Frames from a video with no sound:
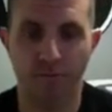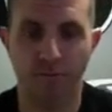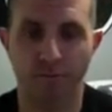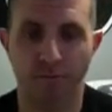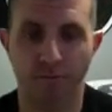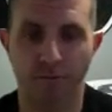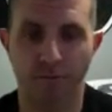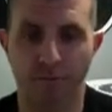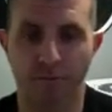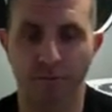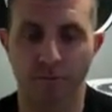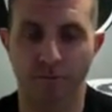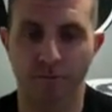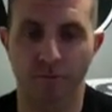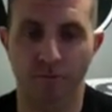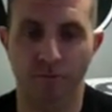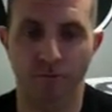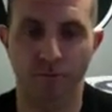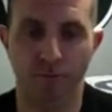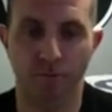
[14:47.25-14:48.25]

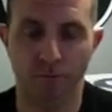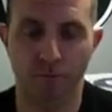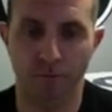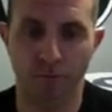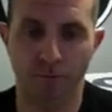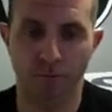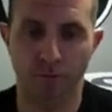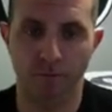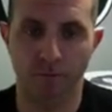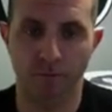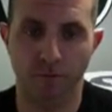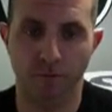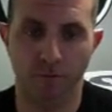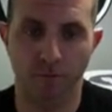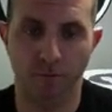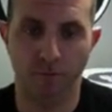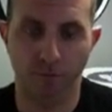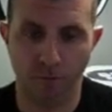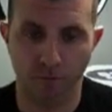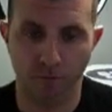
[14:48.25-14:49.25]

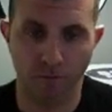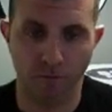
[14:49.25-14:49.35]
(silent)